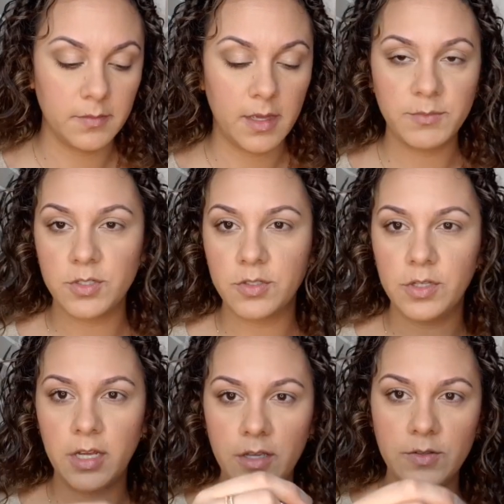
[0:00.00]
I'm just
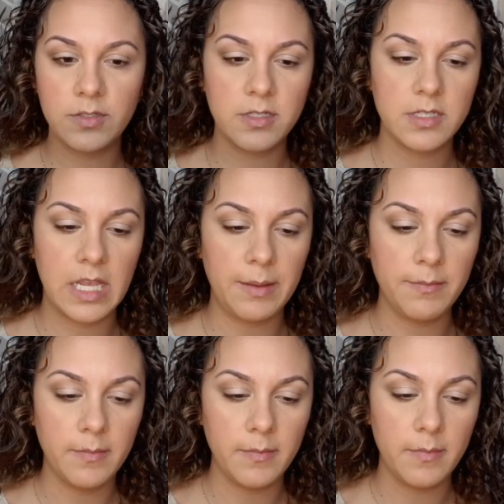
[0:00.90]
gonna use the
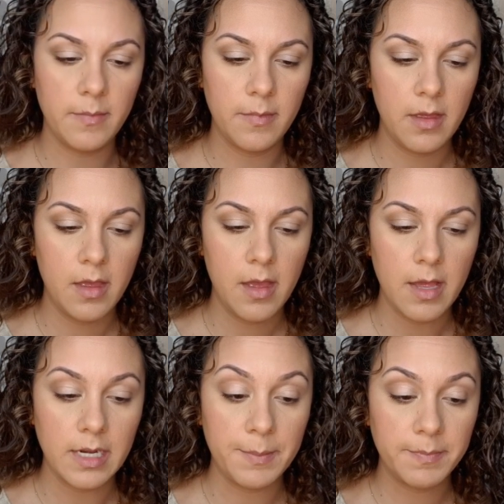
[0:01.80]
same
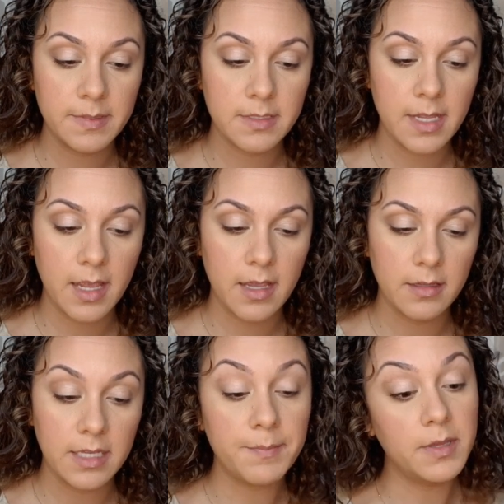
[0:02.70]

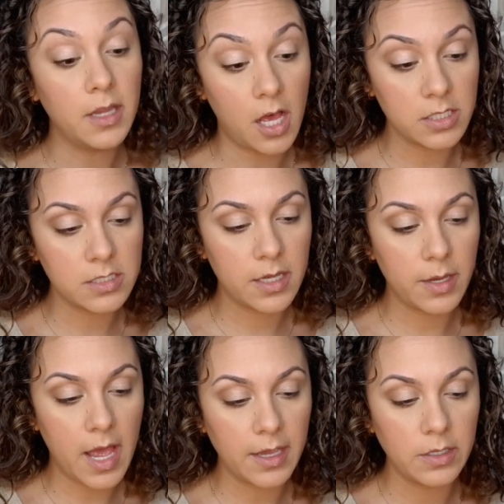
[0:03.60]
lip gloss
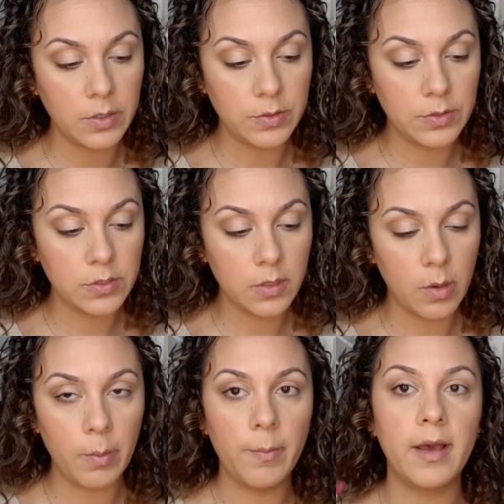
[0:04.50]
that I use
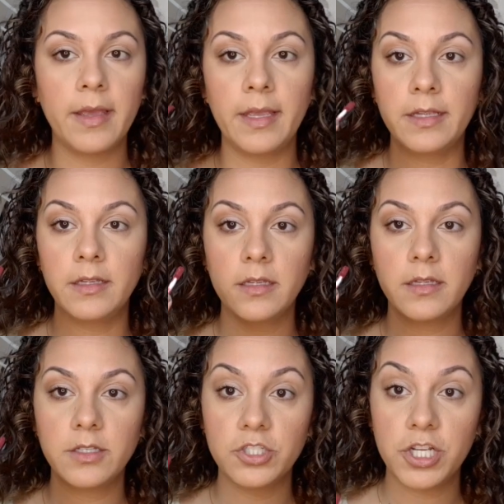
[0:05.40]
on my
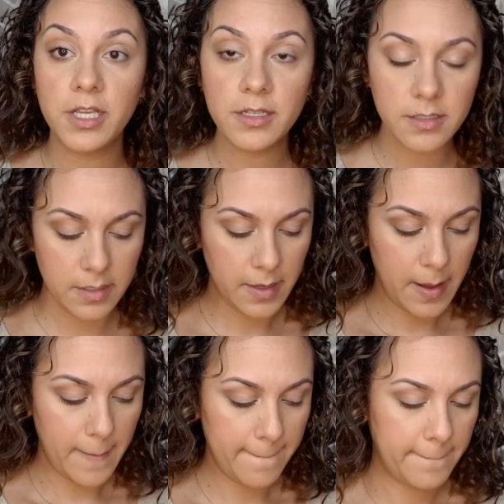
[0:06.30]
cheeks,
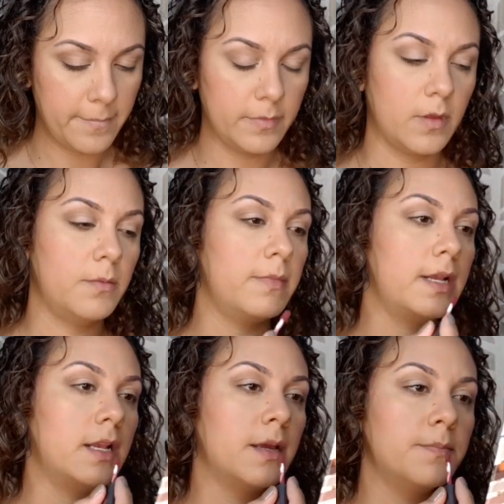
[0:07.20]
on my
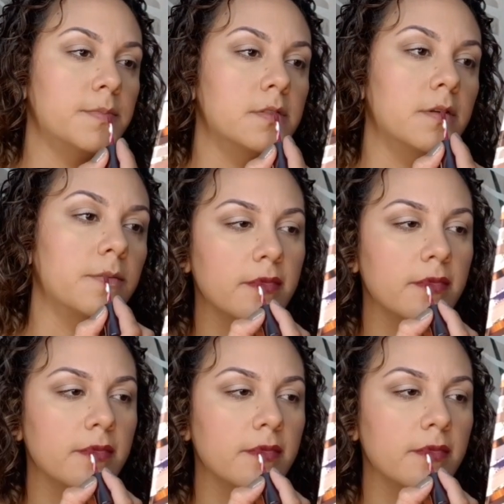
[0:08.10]
lips.